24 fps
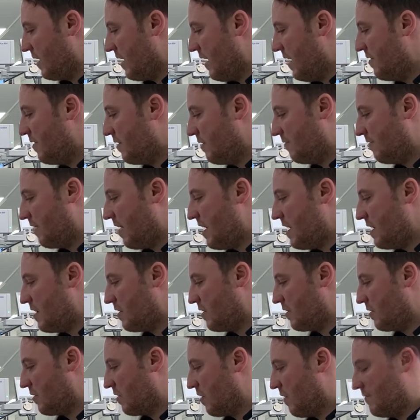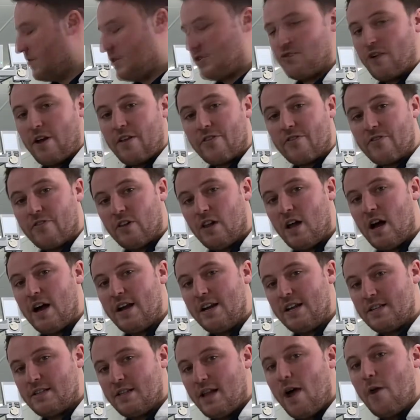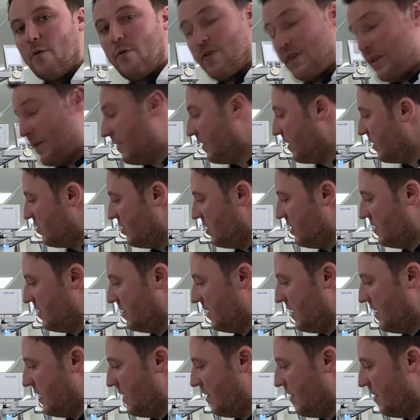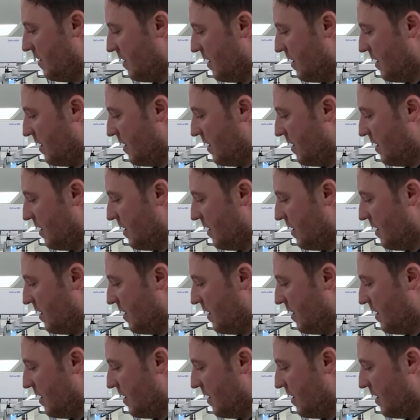interface of the transfer line is now within the GC.